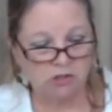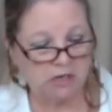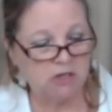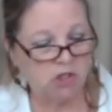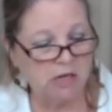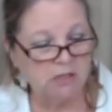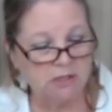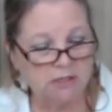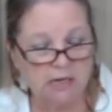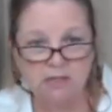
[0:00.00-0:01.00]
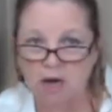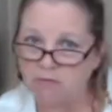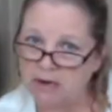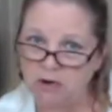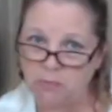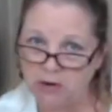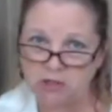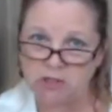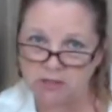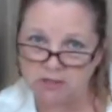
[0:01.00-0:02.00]
See, Jesus has already
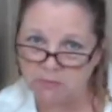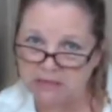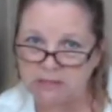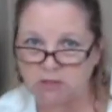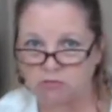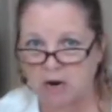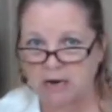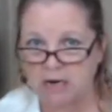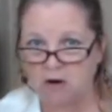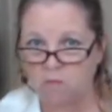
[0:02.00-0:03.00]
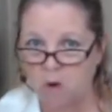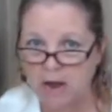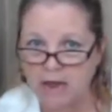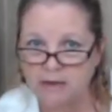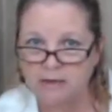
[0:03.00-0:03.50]
preached this message right here. Why?